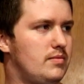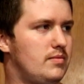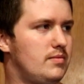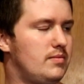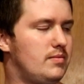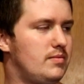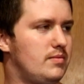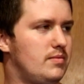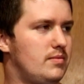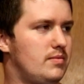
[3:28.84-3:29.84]

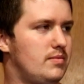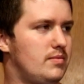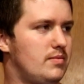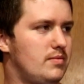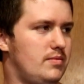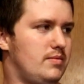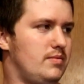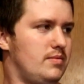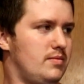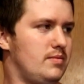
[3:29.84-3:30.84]

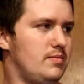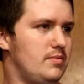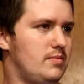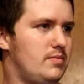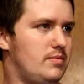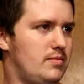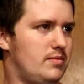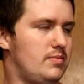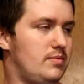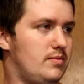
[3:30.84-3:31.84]

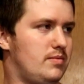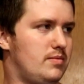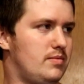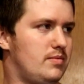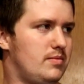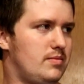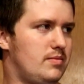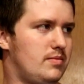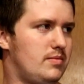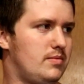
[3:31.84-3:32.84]

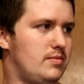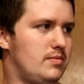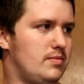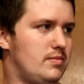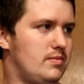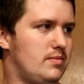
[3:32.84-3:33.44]
The person shown says nothing.